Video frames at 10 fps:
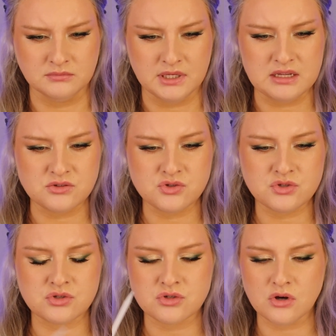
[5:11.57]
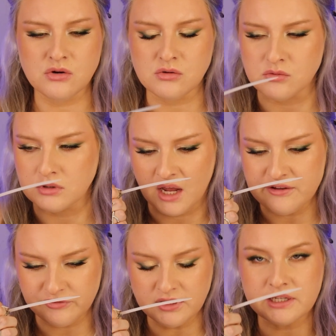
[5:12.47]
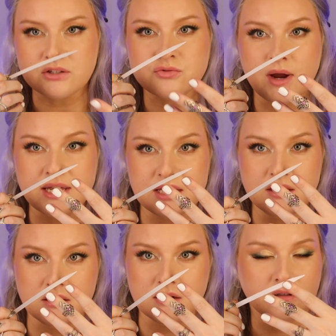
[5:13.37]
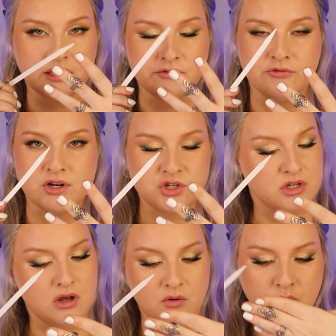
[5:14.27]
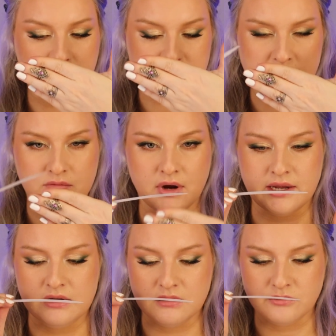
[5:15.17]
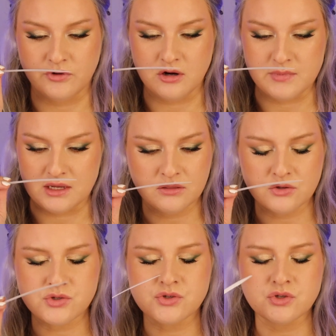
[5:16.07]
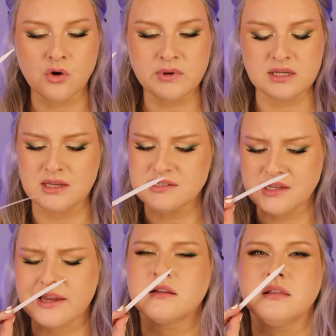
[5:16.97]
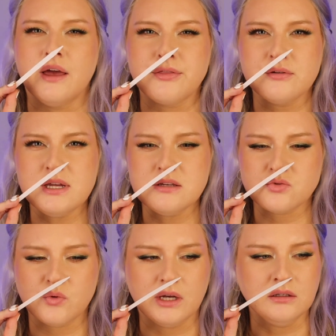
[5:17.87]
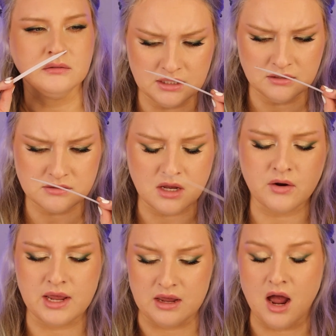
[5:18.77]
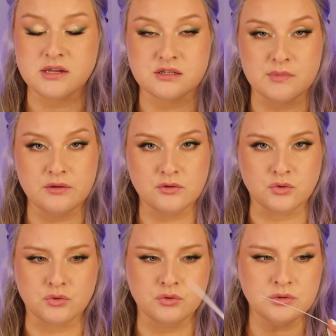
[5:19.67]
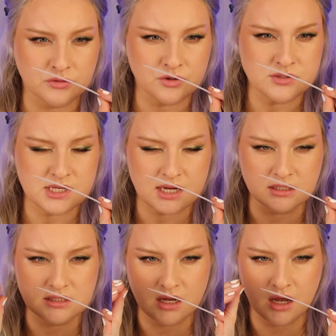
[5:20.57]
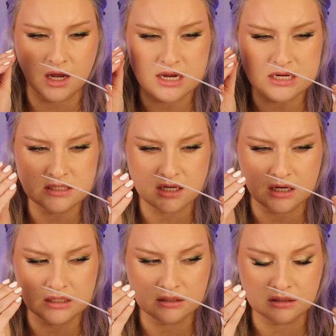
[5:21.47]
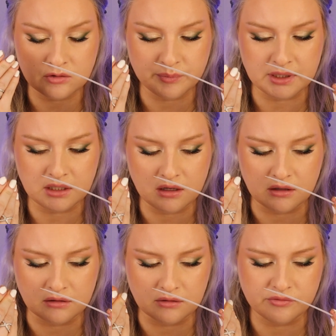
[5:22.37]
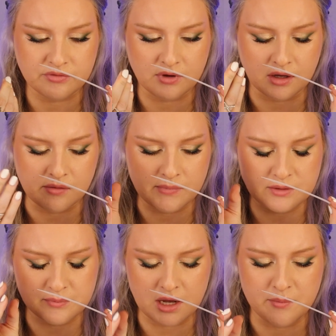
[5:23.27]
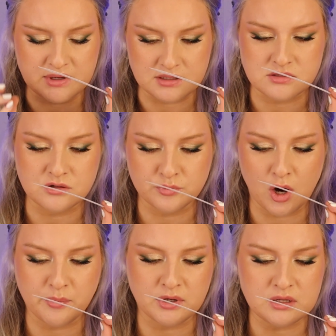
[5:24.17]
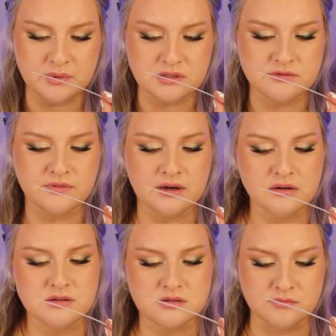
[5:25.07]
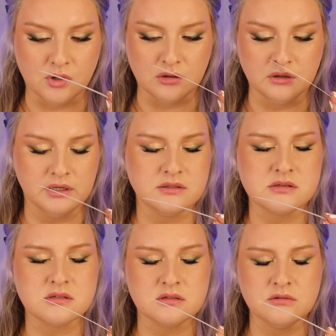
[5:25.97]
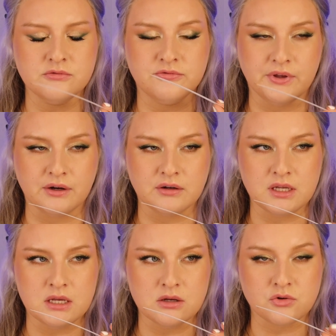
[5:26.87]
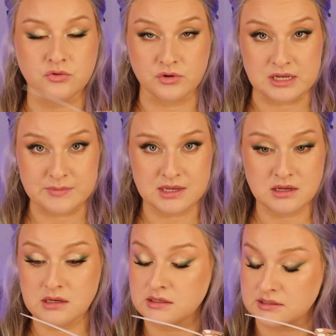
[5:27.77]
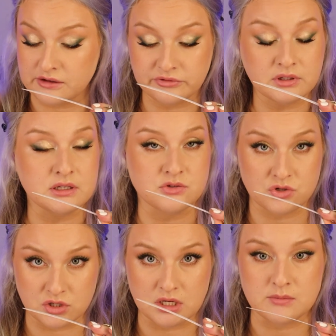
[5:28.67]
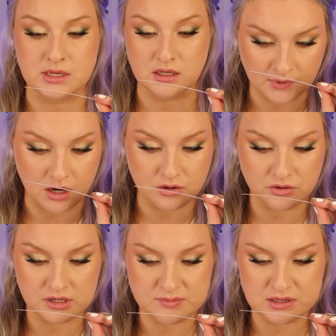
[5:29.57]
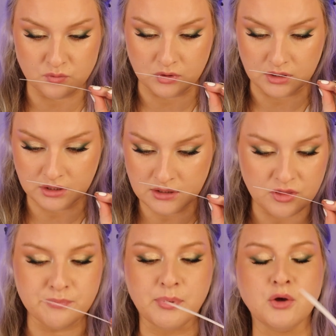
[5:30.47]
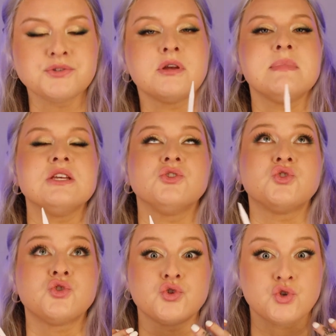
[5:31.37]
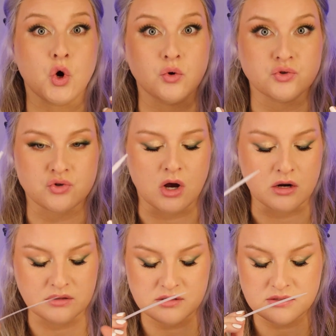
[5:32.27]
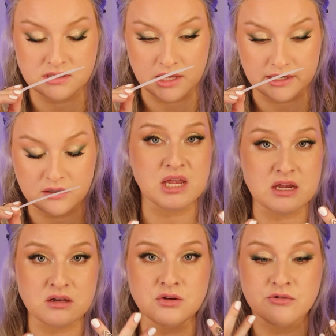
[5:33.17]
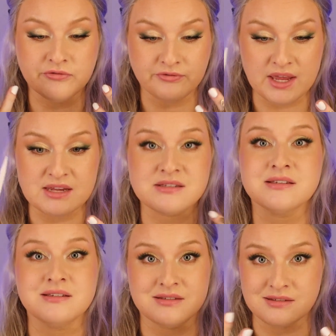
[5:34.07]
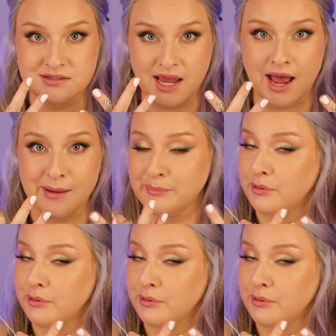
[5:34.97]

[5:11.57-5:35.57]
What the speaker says: It's so, I feel like it's right here, like a freshly cut wood. It's like right here in front of me. There's so many, it's like leathery as well. It's okay. I smell the oud. There's like a tiny little bit of a medicinal property, but it's very small. It's still very creamy. It definitely is creamy, a creamy wood. The balsam is so strong. This is like in your face sap.